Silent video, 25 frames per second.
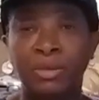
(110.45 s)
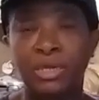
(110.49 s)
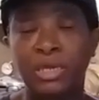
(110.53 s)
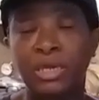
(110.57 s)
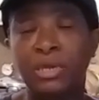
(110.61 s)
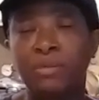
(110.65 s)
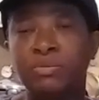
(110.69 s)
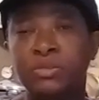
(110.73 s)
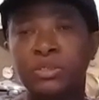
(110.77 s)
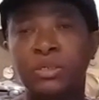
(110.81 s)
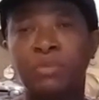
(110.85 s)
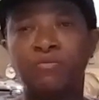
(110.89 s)
It
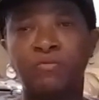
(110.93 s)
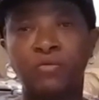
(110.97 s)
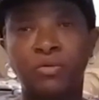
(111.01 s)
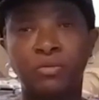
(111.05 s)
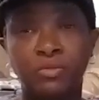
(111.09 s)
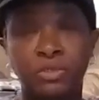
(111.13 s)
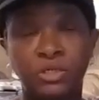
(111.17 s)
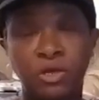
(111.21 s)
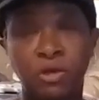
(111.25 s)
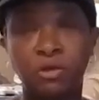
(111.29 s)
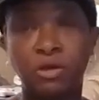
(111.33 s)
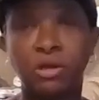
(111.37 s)
keeps them
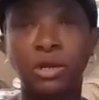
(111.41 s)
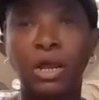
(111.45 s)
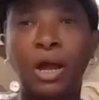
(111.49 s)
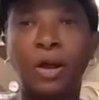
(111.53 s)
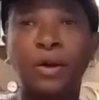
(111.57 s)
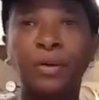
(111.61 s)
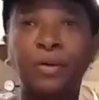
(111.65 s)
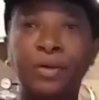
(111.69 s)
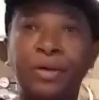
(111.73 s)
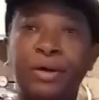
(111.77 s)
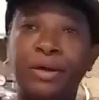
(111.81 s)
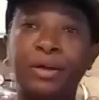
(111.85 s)
from turning
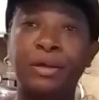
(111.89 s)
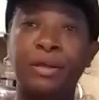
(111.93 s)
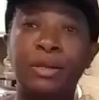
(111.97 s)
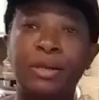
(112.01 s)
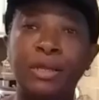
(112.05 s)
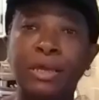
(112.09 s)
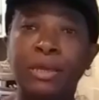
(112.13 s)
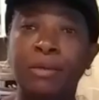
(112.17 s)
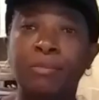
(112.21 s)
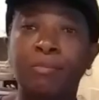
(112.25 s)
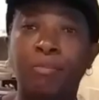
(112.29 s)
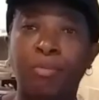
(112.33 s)
out
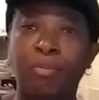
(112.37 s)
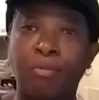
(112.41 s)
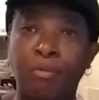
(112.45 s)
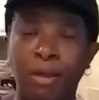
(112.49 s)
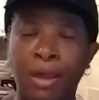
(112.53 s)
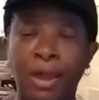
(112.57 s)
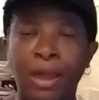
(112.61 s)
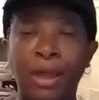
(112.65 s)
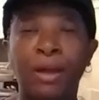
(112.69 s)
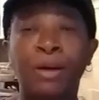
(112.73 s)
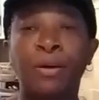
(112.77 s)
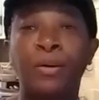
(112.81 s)
ugly and
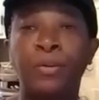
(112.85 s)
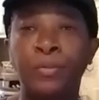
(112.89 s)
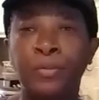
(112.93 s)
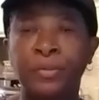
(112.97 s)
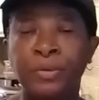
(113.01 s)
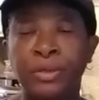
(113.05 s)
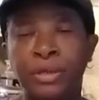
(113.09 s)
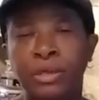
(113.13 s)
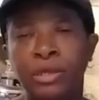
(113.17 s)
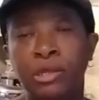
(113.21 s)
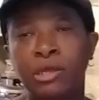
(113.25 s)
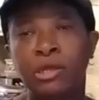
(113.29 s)

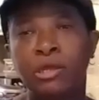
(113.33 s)
brown,